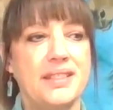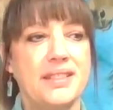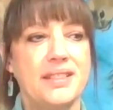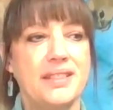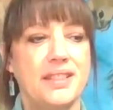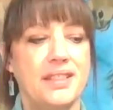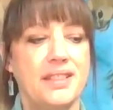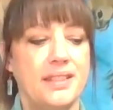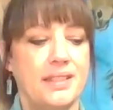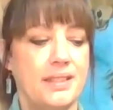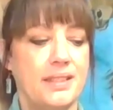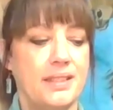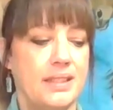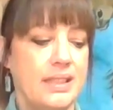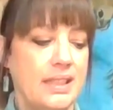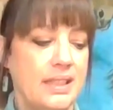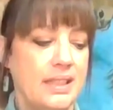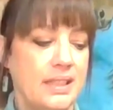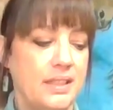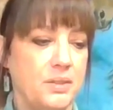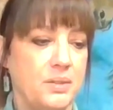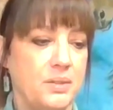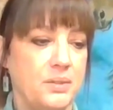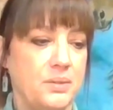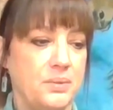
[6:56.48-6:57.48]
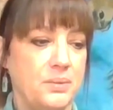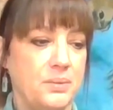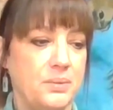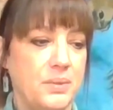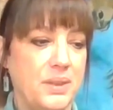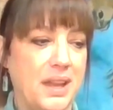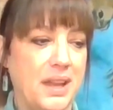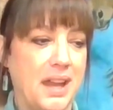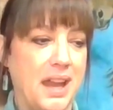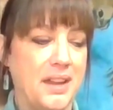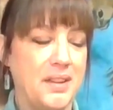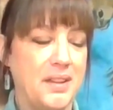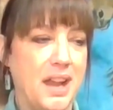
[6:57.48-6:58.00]
the
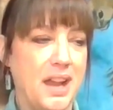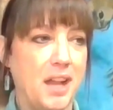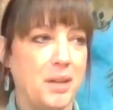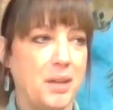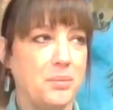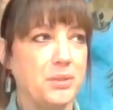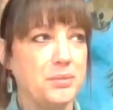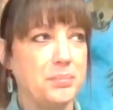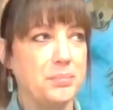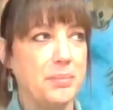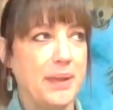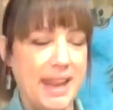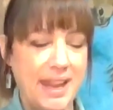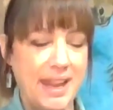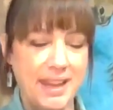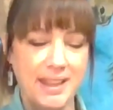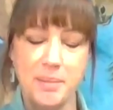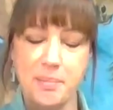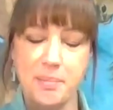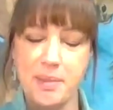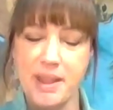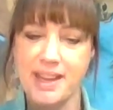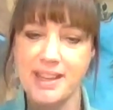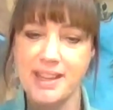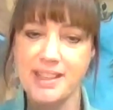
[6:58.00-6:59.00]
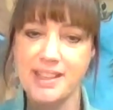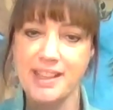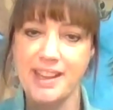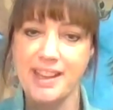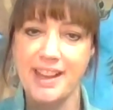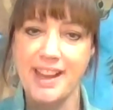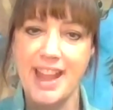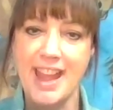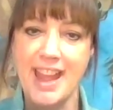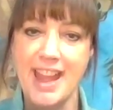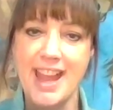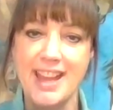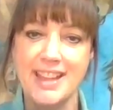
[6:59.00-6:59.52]
I, I will paint a
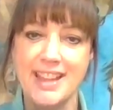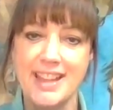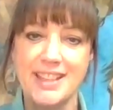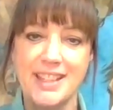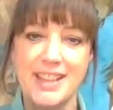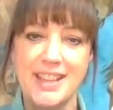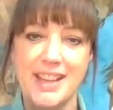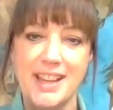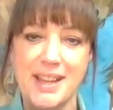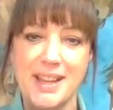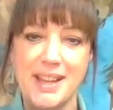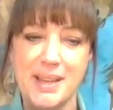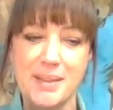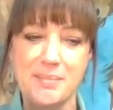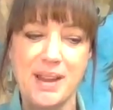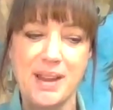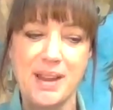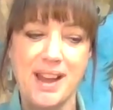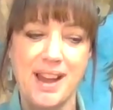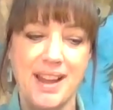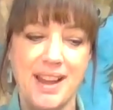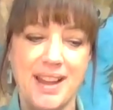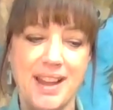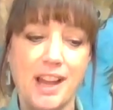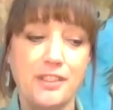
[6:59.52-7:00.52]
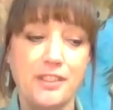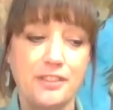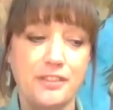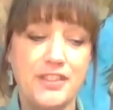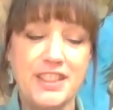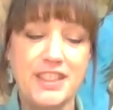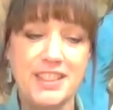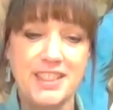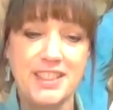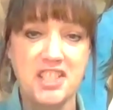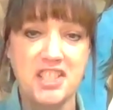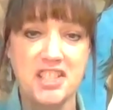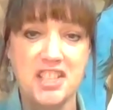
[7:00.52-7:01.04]
painting and um, I'll
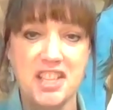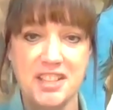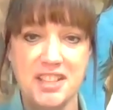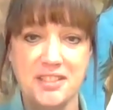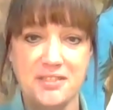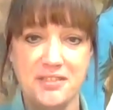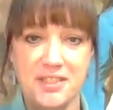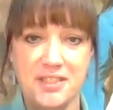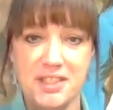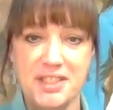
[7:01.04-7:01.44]
finish it, for